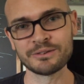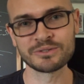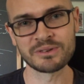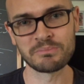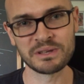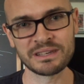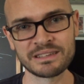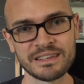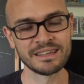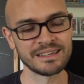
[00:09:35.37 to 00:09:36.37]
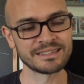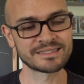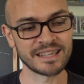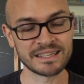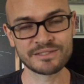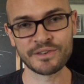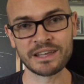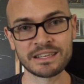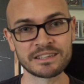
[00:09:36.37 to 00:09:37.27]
who's a big Saints fan.